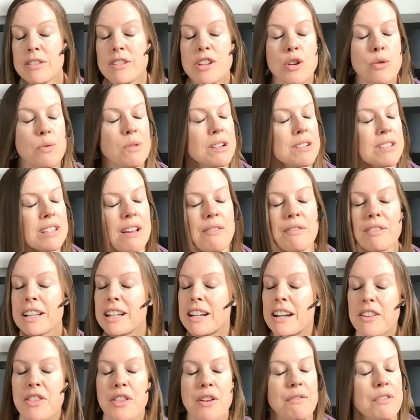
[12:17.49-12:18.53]
you are definitely
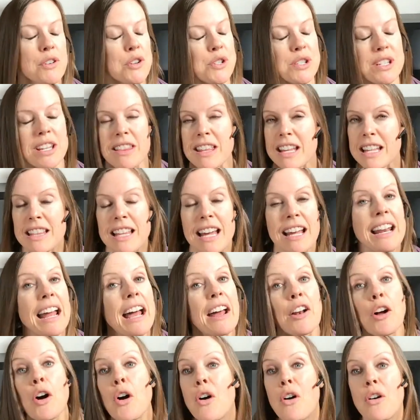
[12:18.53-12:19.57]
not the first to think that
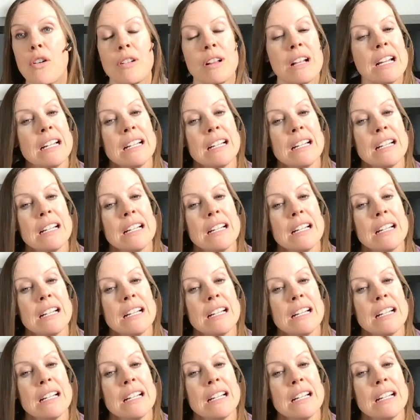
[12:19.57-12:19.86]
at all.